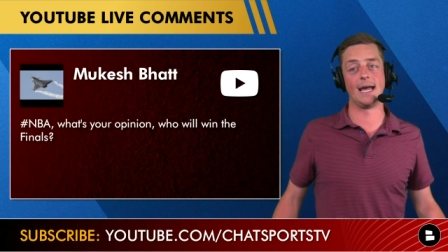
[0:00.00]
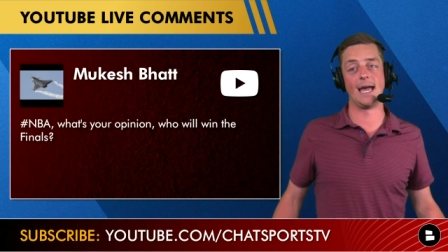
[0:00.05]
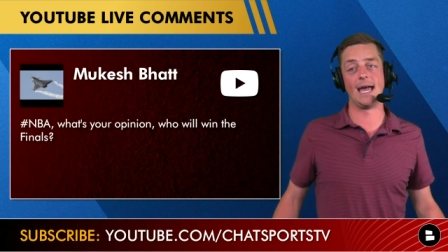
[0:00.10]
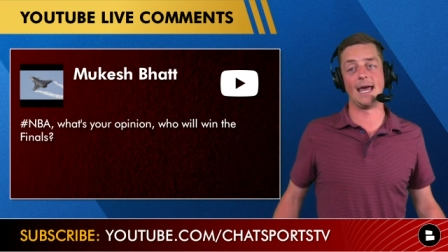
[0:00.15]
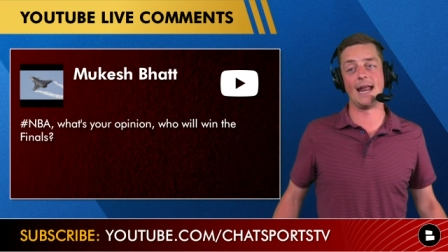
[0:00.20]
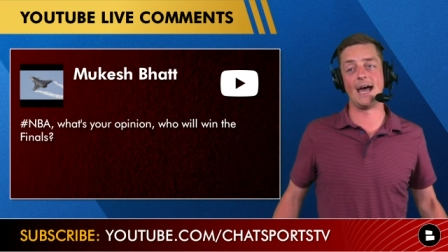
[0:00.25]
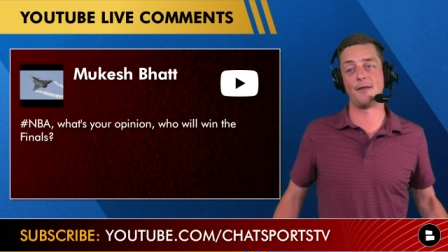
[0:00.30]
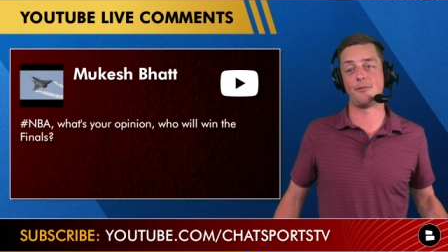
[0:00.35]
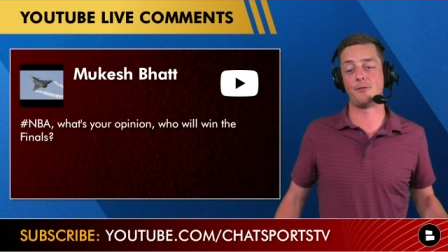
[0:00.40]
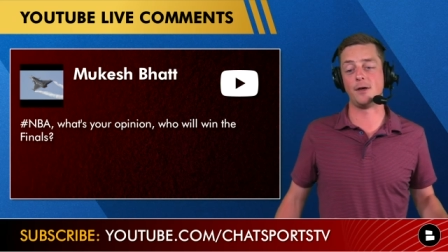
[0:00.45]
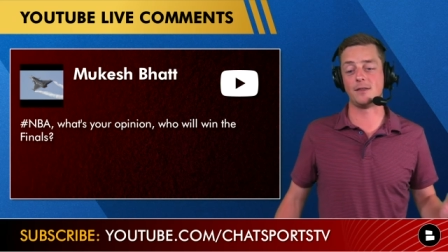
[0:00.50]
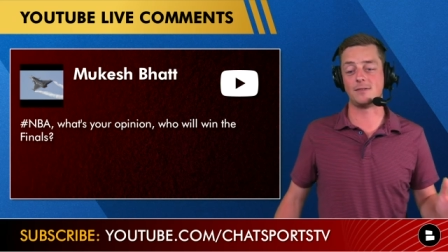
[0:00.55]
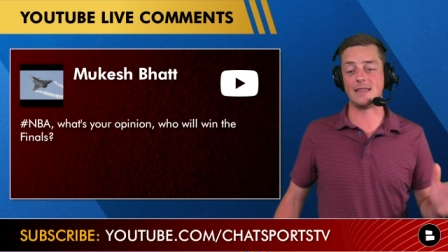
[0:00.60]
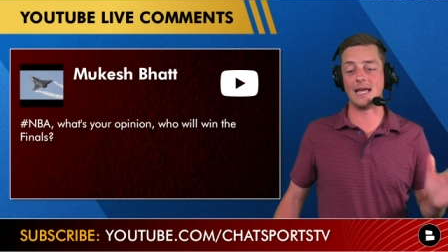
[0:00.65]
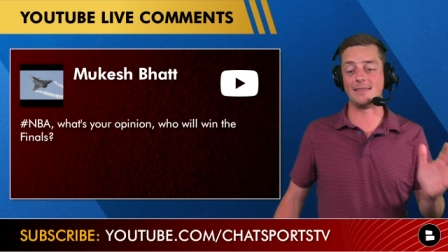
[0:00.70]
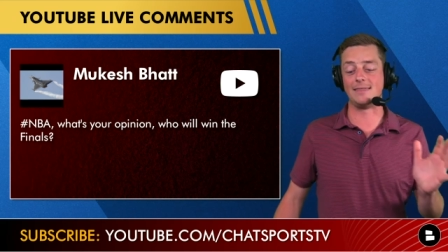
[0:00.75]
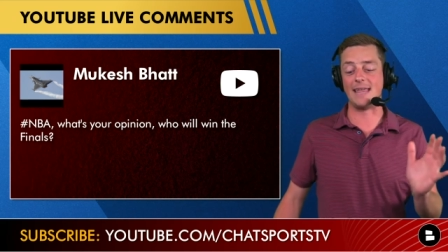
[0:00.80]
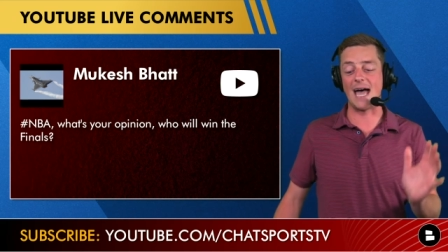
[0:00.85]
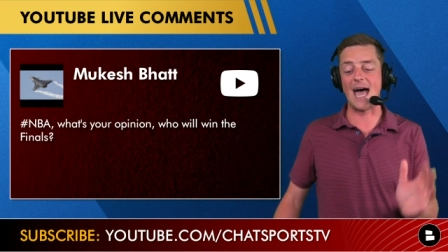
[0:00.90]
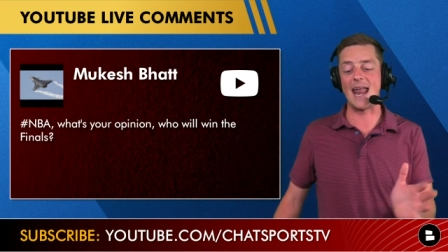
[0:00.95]
And I think
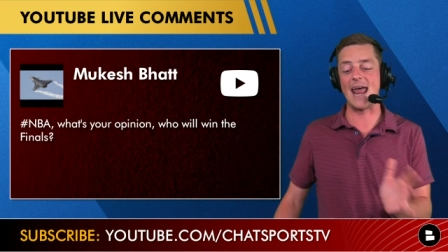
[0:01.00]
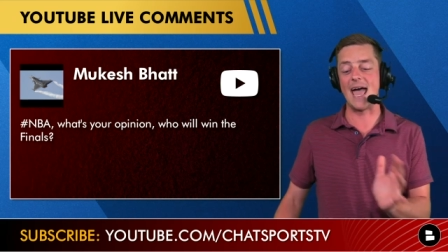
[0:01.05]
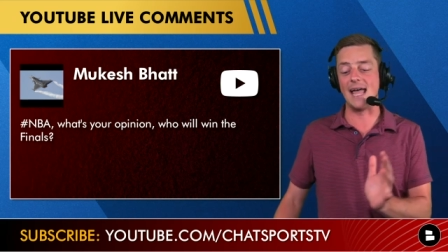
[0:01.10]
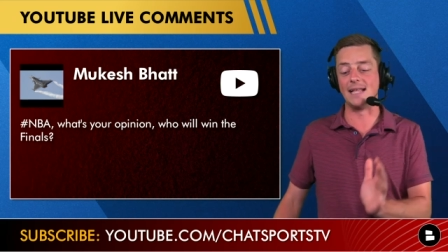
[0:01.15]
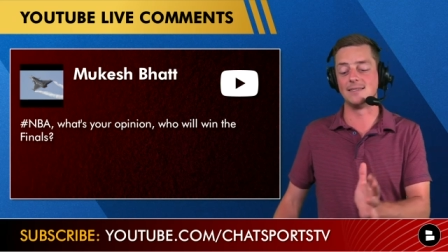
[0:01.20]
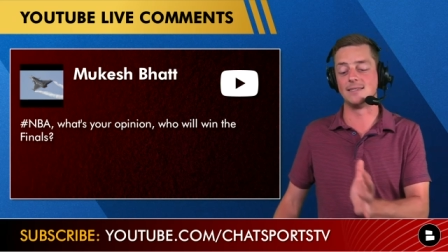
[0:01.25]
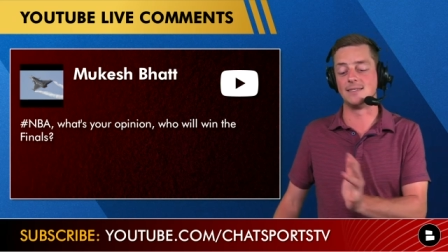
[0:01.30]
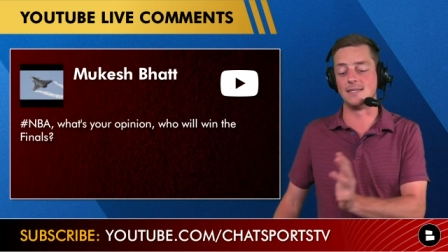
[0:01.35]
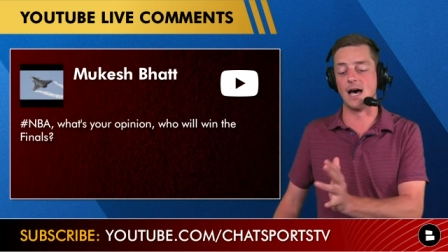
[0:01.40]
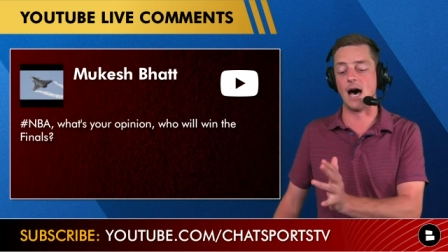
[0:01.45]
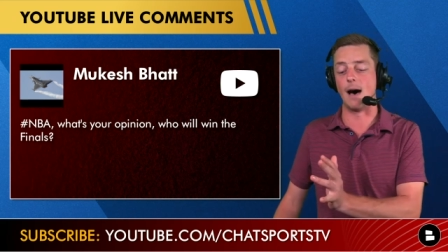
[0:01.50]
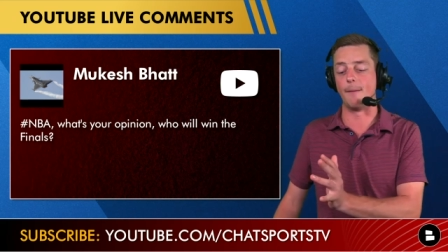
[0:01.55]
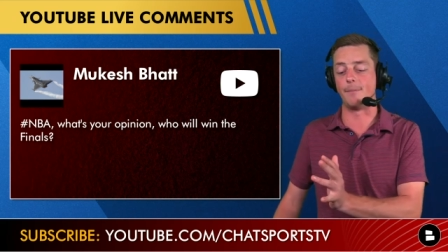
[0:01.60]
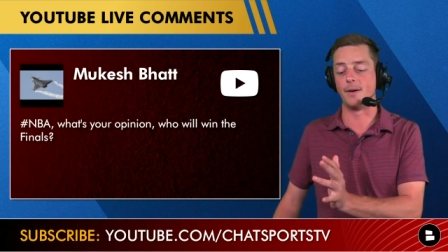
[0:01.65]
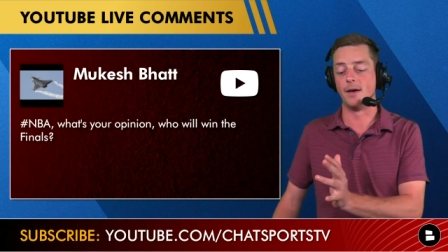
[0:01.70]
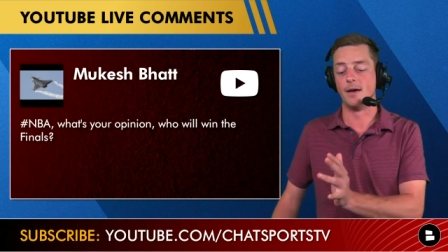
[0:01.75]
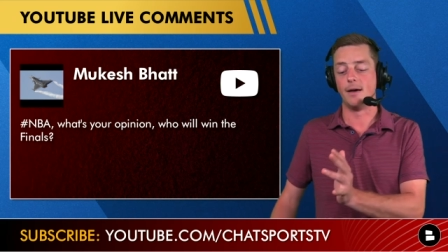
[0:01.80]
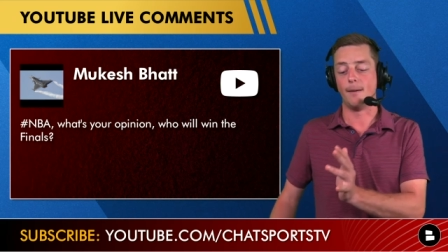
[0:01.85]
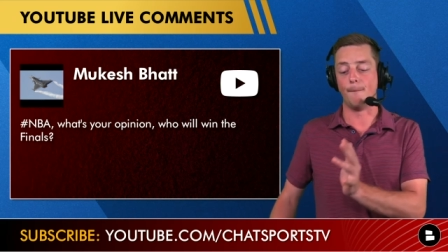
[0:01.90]
that that ends up